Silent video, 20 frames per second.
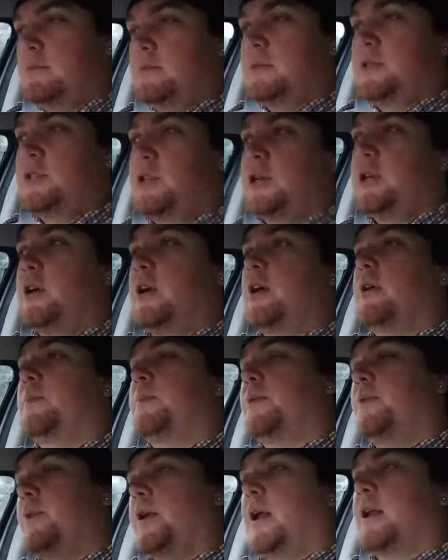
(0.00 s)
studio
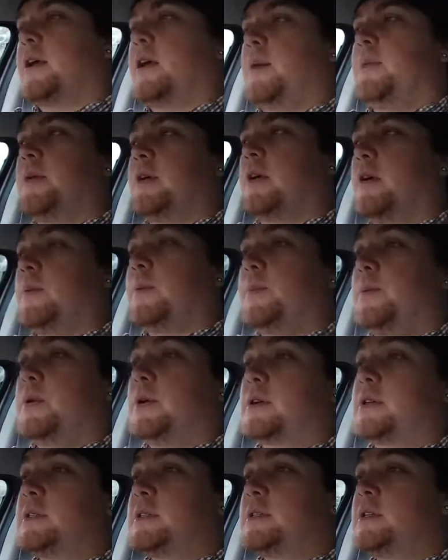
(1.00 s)
and pulled out a couple of comic
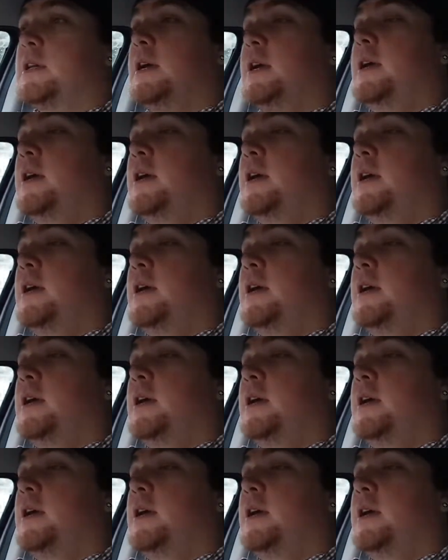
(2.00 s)
books.